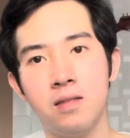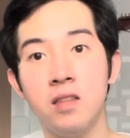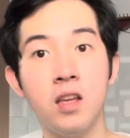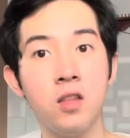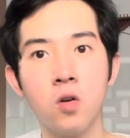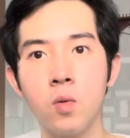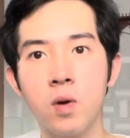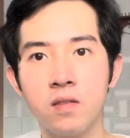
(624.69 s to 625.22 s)

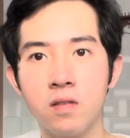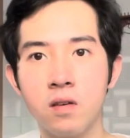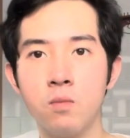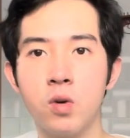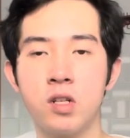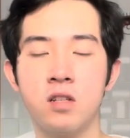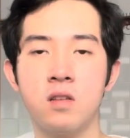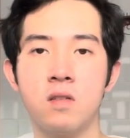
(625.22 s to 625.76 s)
Titoism,
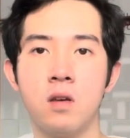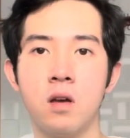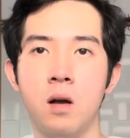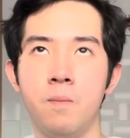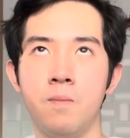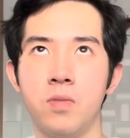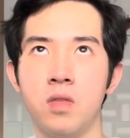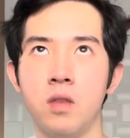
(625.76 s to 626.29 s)
which is
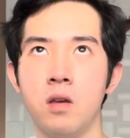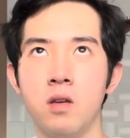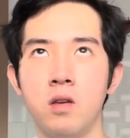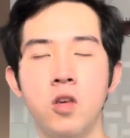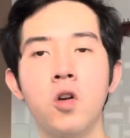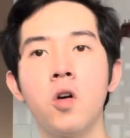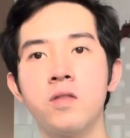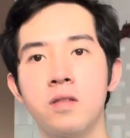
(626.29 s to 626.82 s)

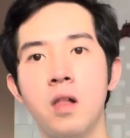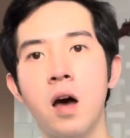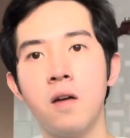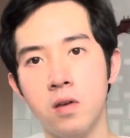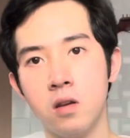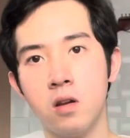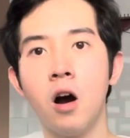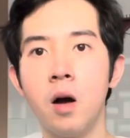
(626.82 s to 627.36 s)

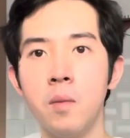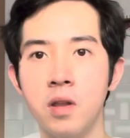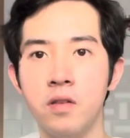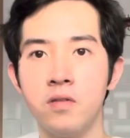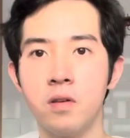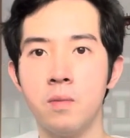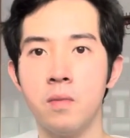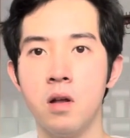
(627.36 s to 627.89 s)
Yugoslavian
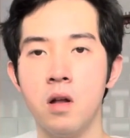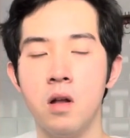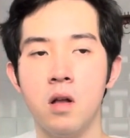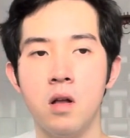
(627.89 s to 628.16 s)
communism.